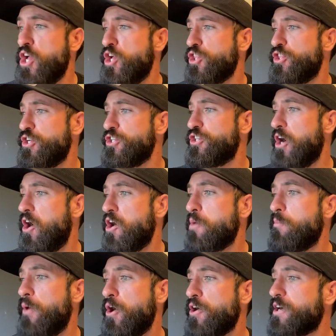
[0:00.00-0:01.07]
The dog
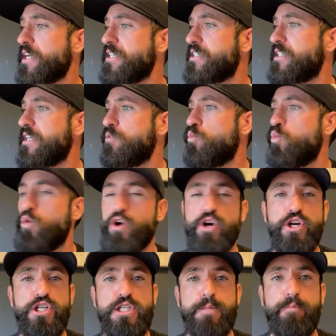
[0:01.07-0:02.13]
park is the
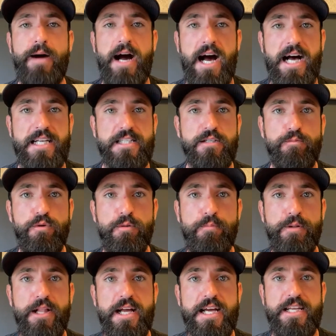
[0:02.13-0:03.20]
worst possible
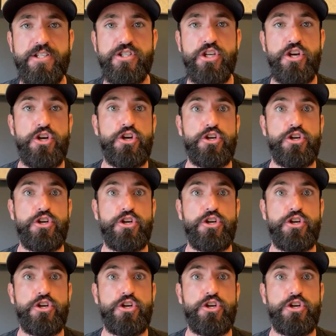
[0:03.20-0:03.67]
place